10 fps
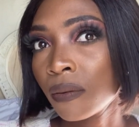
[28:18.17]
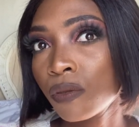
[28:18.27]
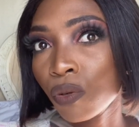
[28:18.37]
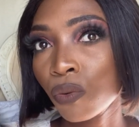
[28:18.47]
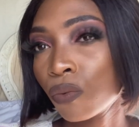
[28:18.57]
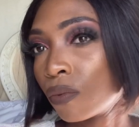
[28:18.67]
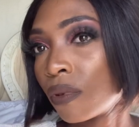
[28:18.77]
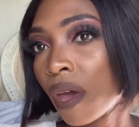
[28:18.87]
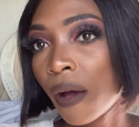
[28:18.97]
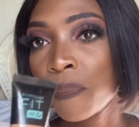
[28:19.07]
so
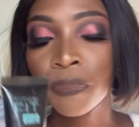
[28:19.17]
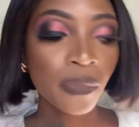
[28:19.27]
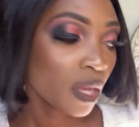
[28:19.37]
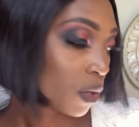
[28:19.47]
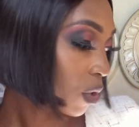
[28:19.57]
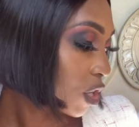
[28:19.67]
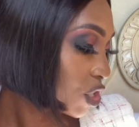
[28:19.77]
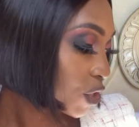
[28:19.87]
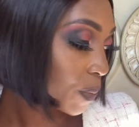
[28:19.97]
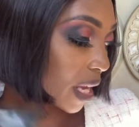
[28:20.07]
yeah, you can
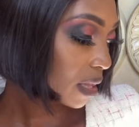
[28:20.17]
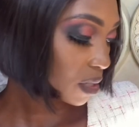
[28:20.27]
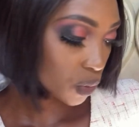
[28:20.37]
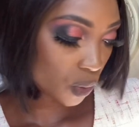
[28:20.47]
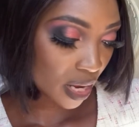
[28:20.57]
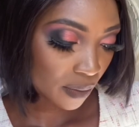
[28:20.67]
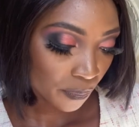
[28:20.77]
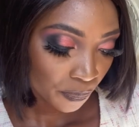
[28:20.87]
just buy this one.